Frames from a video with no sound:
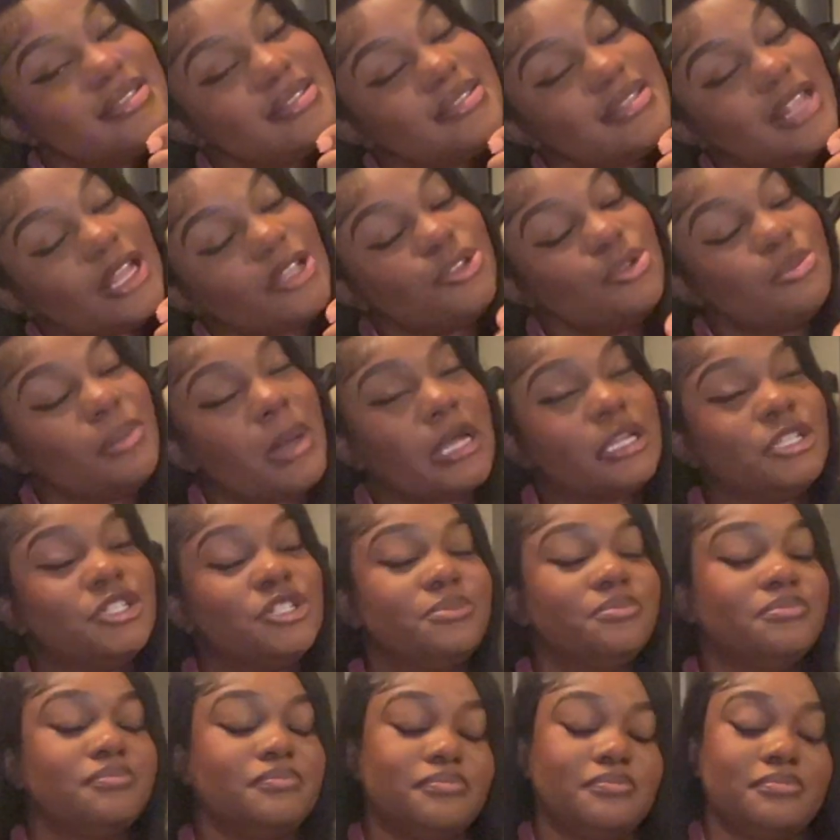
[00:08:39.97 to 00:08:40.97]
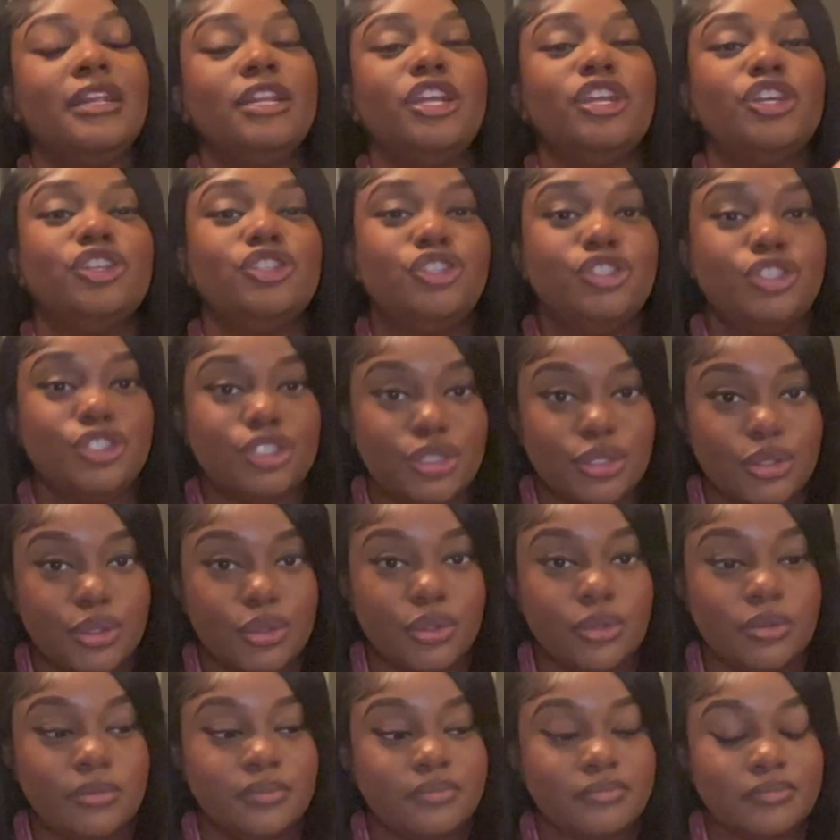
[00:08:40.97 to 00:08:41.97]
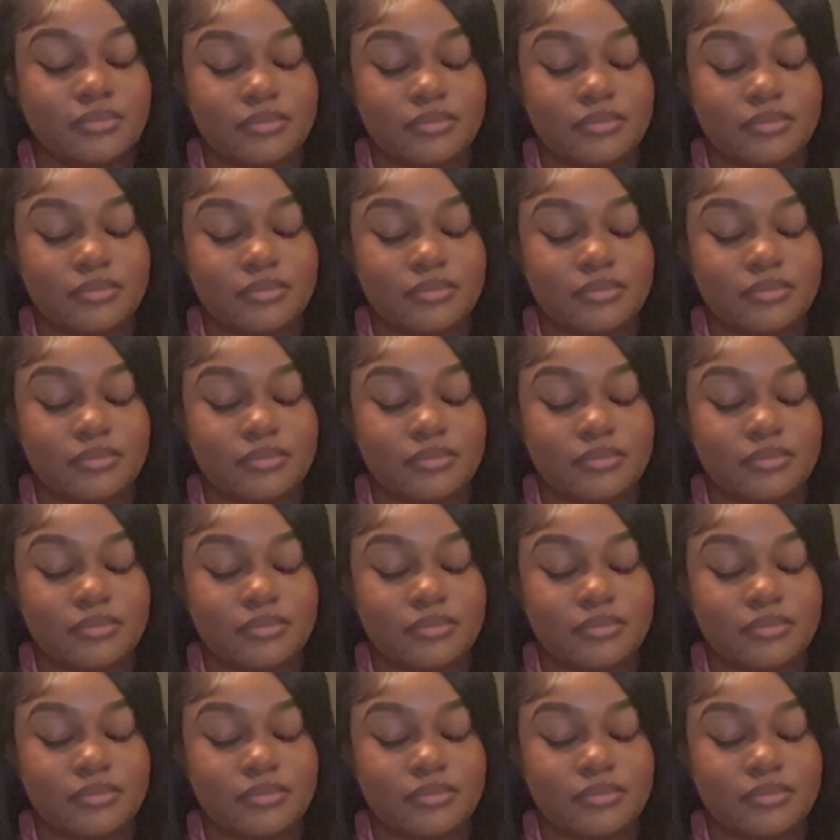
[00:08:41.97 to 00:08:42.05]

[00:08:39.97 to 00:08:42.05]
Not too much. I need you